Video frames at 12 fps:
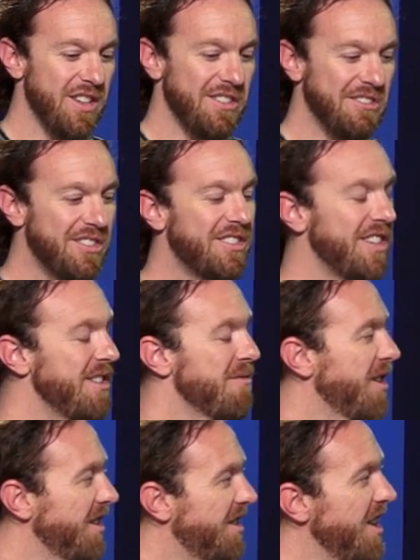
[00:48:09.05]
to see
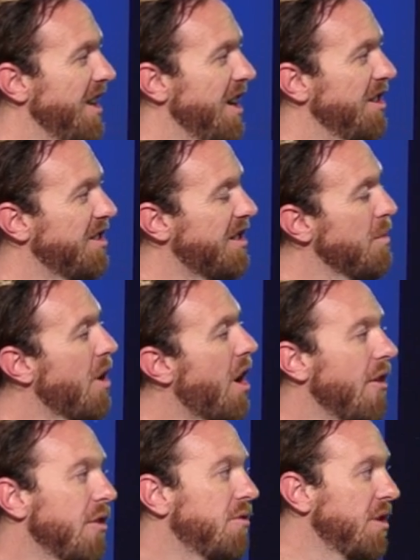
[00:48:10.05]
what it did and to see what
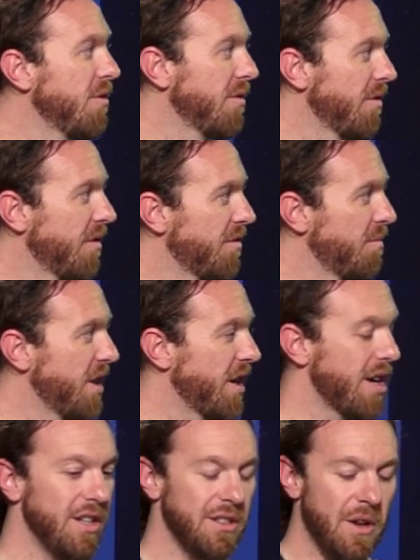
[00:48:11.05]
other do
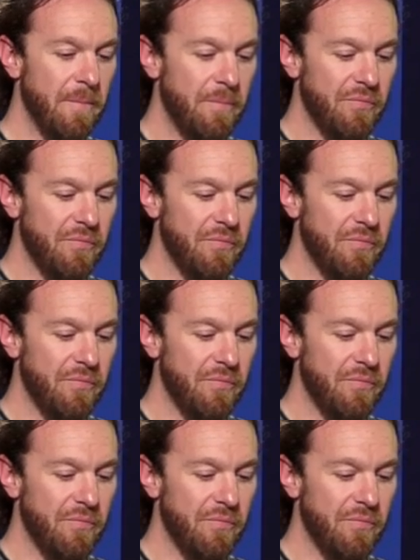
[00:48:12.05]
because